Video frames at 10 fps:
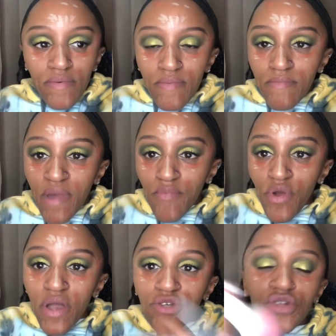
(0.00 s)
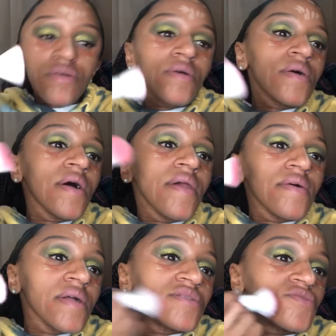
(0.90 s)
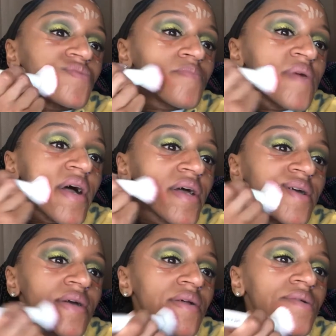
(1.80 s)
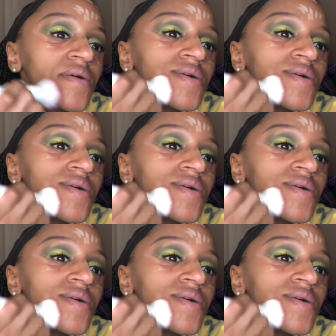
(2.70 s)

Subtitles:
my brush, and then I just want to pat in.